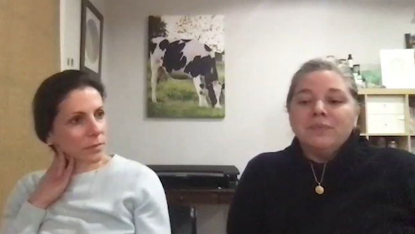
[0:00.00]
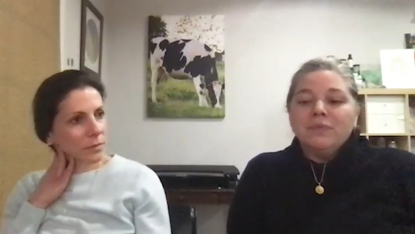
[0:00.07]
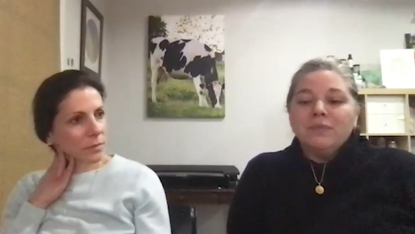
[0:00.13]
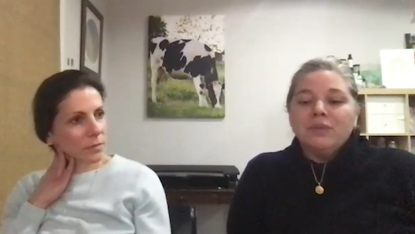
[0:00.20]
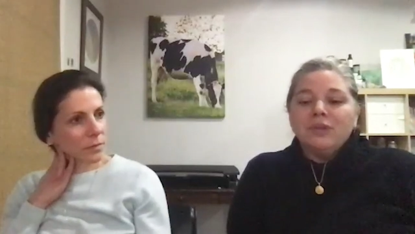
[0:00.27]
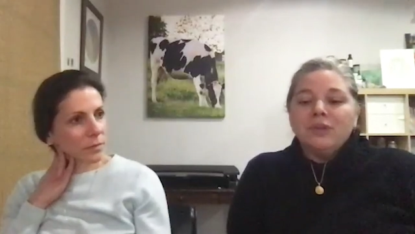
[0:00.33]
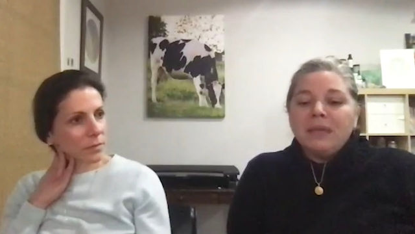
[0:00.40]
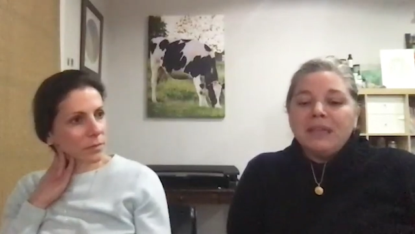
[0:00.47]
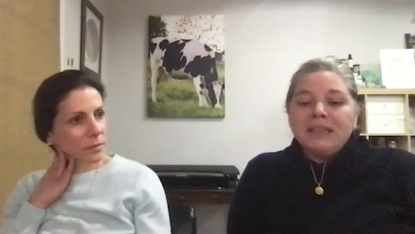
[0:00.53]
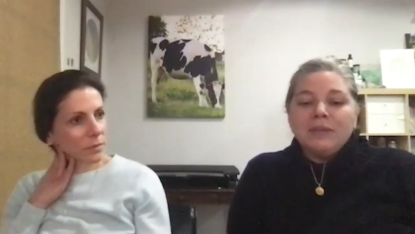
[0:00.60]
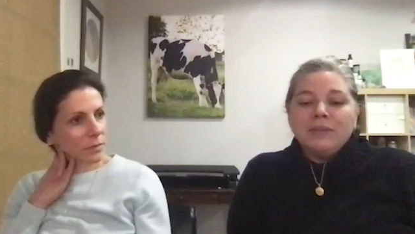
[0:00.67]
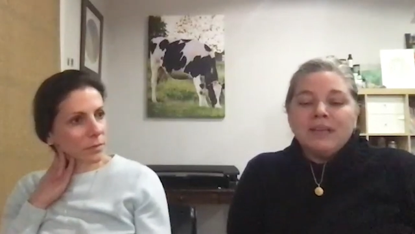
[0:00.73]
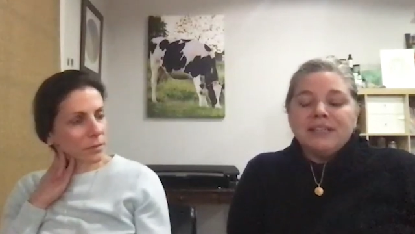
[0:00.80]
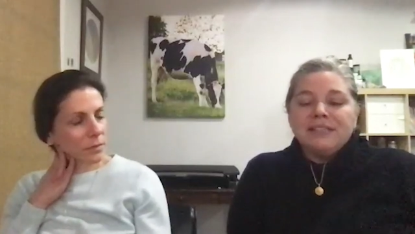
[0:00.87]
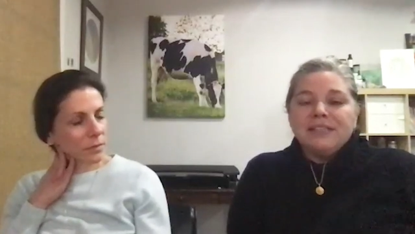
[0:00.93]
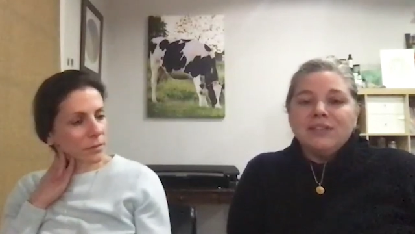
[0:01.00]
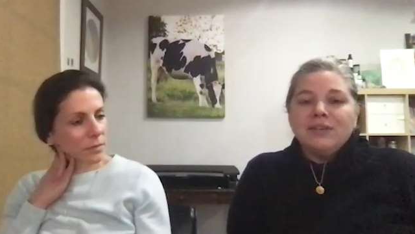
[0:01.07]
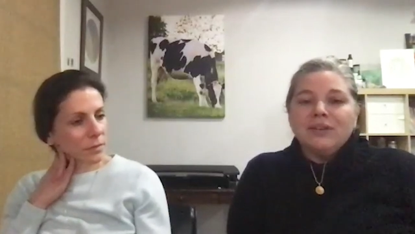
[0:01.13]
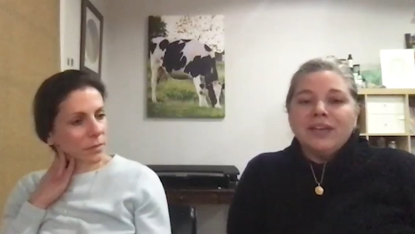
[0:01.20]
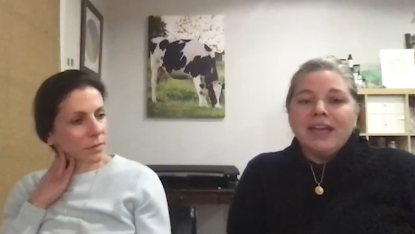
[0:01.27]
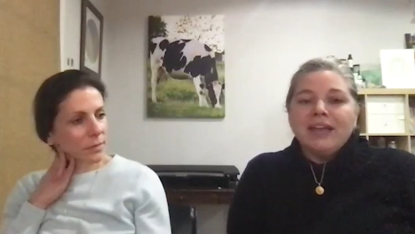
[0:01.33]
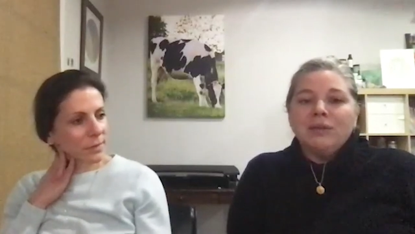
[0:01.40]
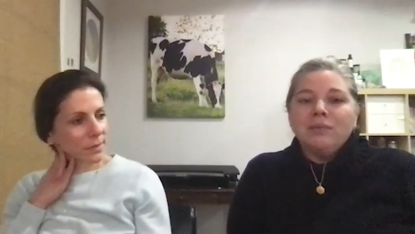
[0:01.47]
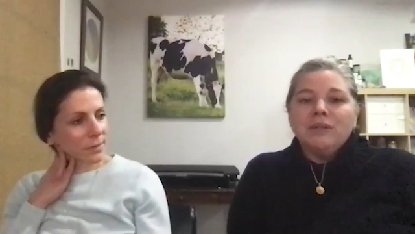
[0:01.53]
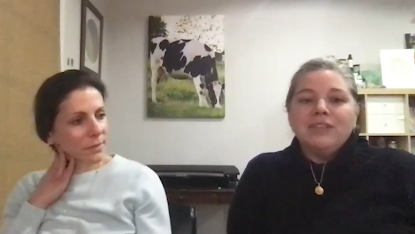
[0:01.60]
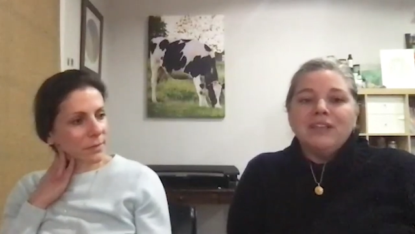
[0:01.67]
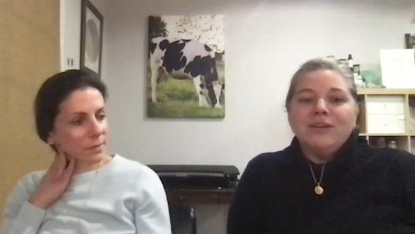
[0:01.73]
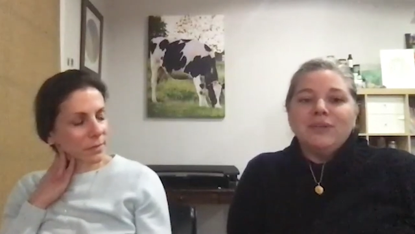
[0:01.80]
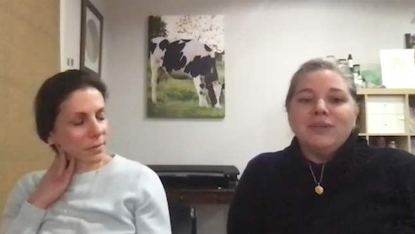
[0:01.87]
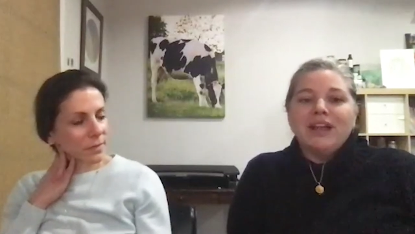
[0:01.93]
Speaker 1: humanely raising their cattle, but they
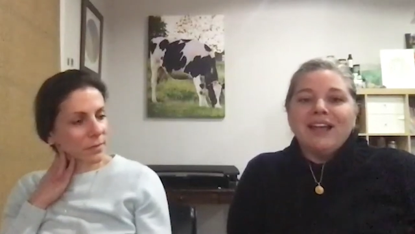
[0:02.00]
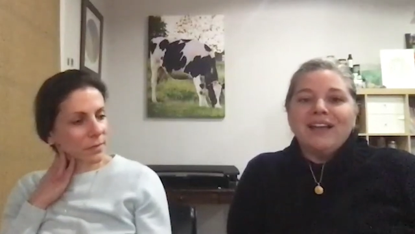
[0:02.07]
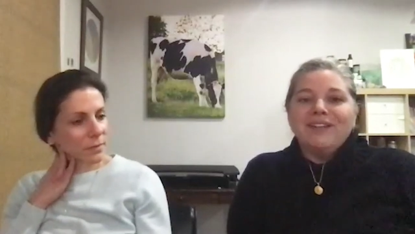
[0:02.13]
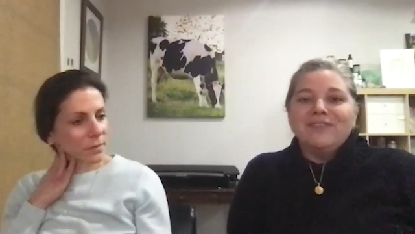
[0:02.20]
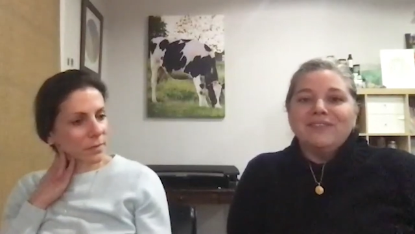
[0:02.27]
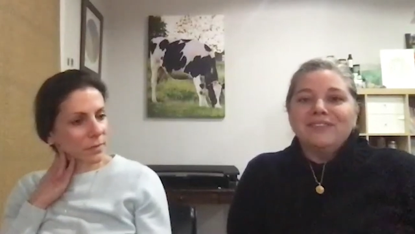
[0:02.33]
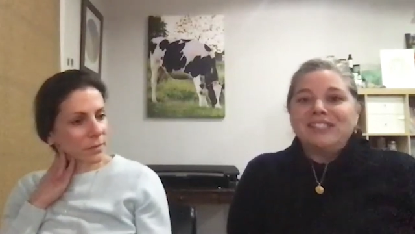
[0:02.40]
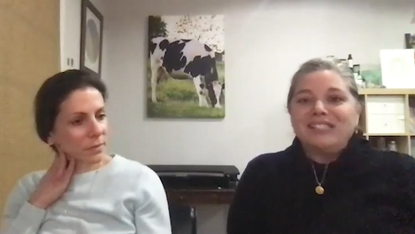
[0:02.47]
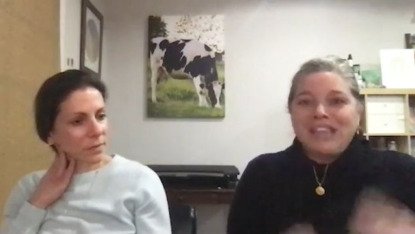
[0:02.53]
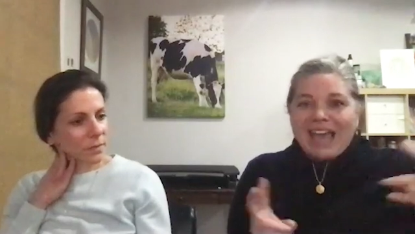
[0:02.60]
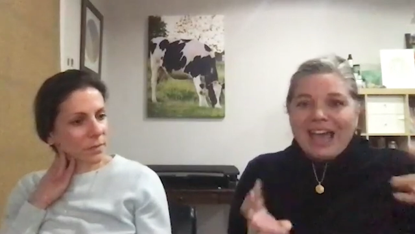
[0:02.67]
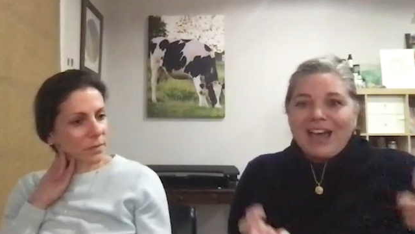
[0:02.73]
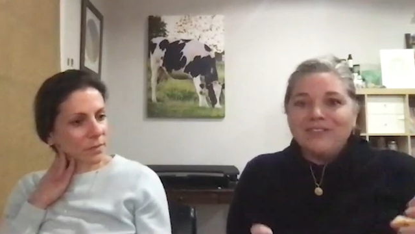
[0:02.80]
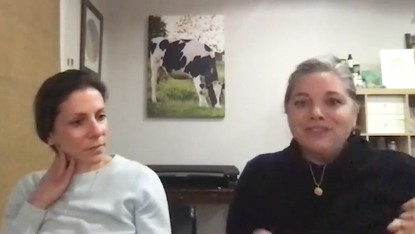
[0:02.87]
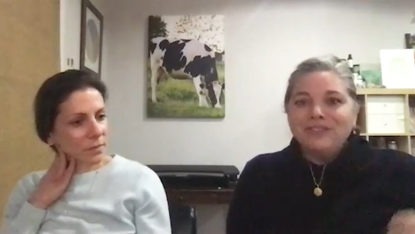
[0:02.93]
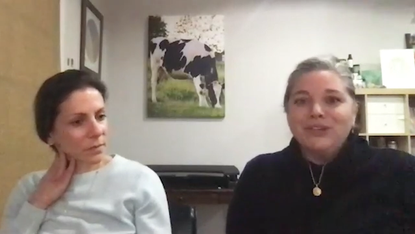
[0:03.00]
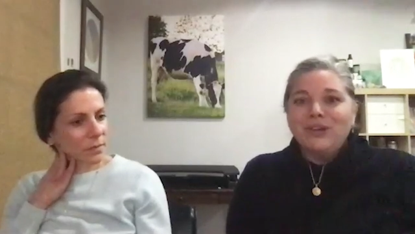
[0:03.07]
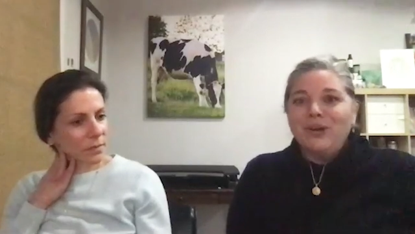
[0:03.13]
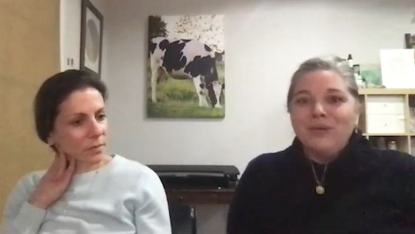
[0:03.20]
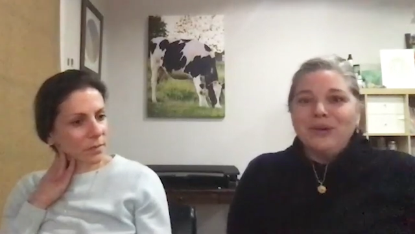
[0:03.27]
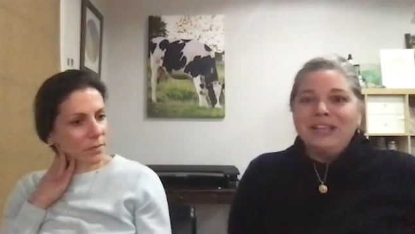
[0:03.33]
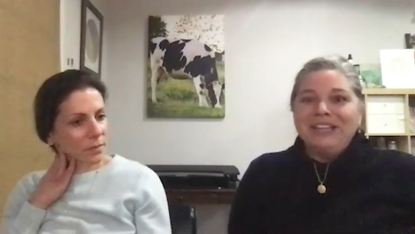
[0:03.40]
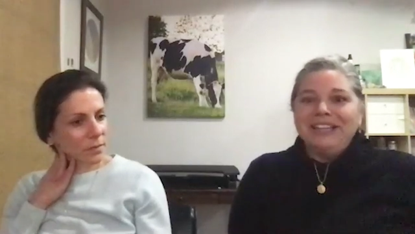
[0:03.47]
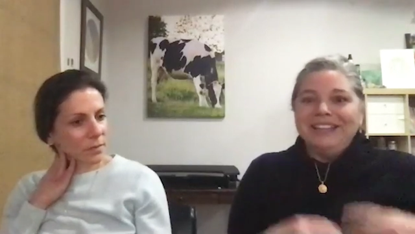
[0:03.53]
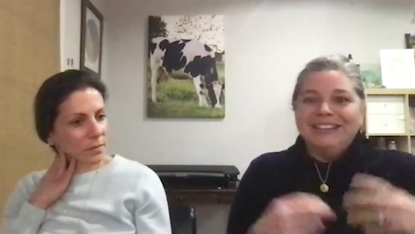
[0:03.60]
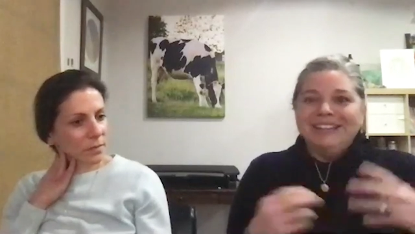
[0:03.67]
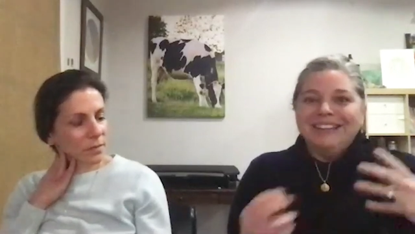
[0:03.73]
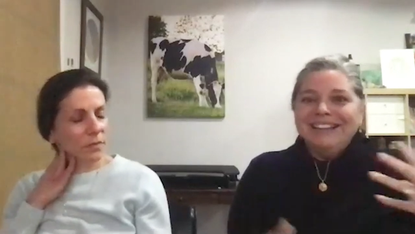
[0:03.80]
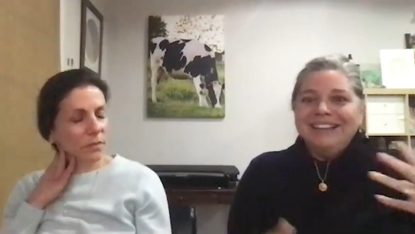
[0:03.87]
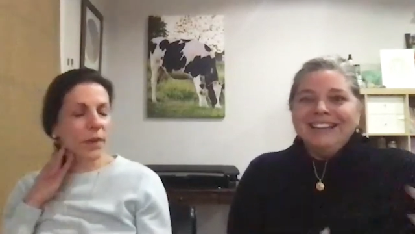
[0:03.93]
don't have staff to go in
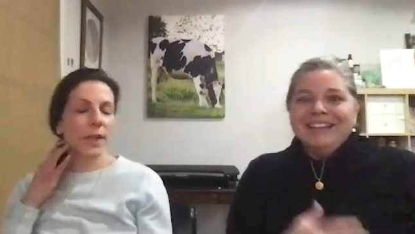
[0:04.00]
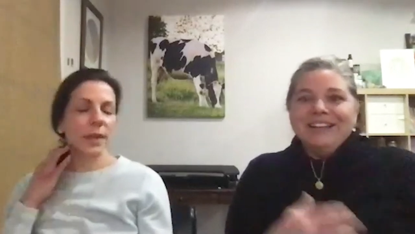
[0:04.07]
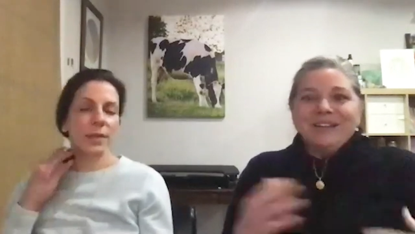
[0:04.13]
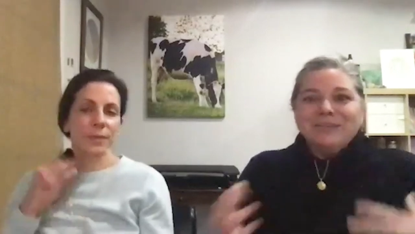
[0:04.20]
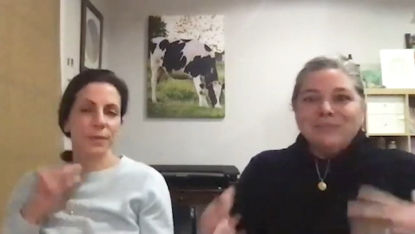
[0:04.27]
and right.